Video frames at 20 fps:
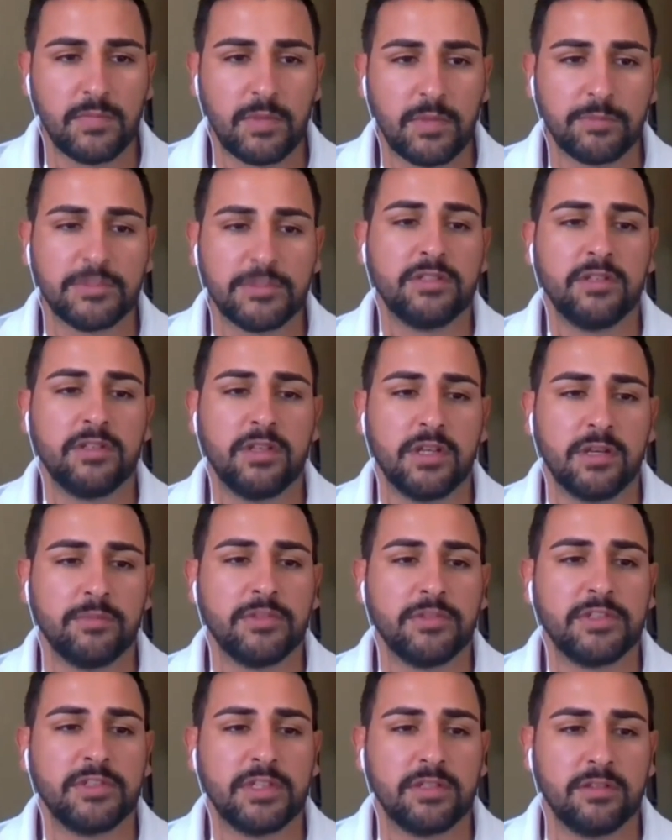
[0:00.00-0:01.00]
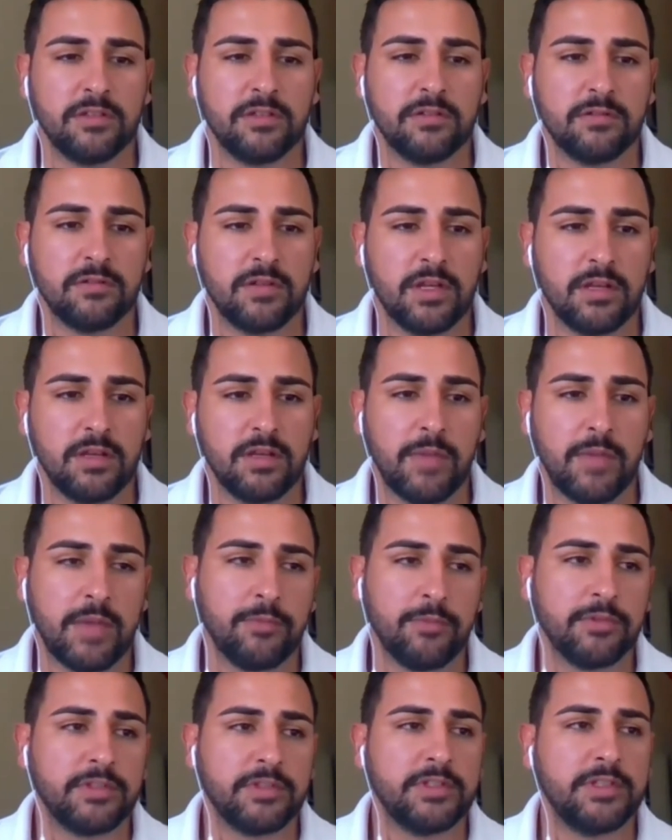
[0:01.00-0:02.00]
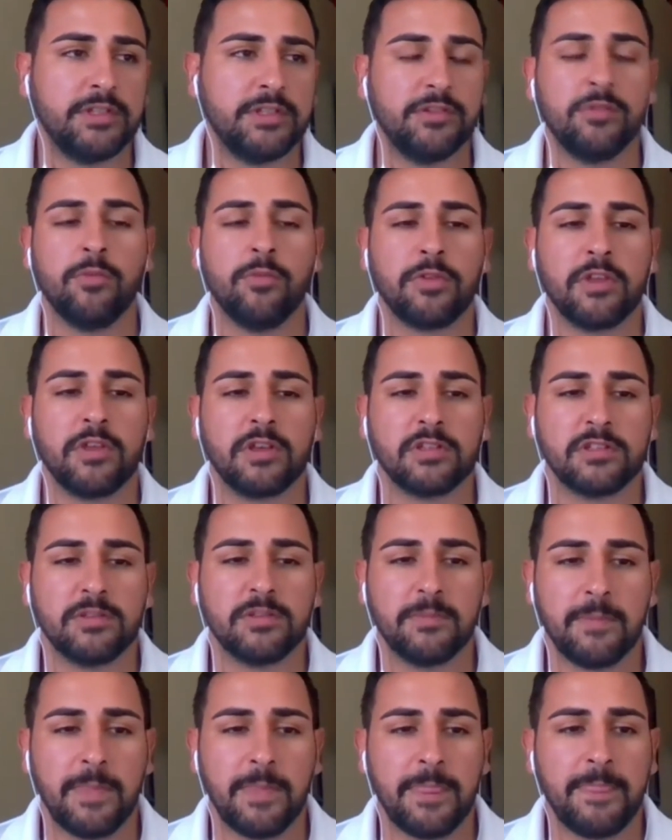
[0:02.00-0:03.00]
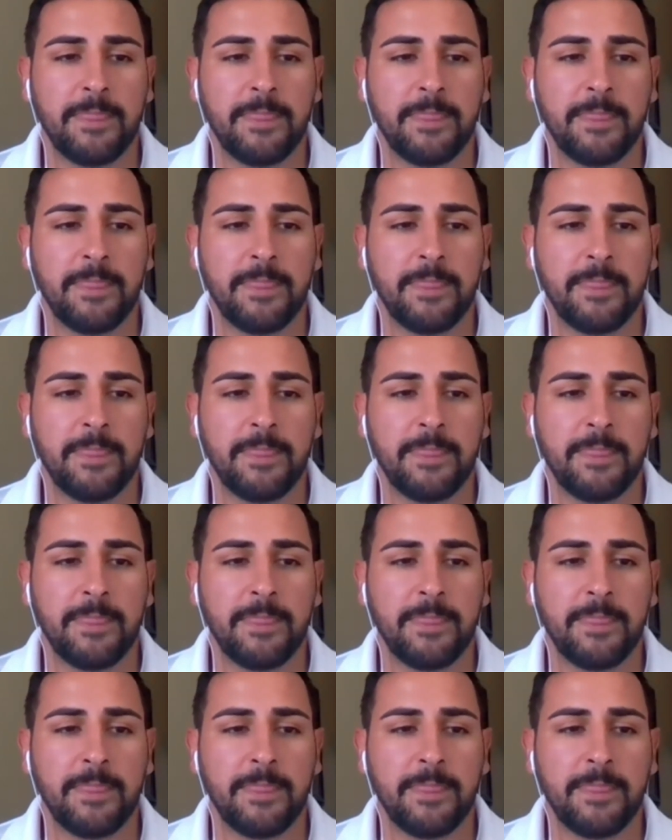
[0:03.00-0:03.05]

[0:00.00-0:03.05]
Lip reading: I'm just I'm able to do more things.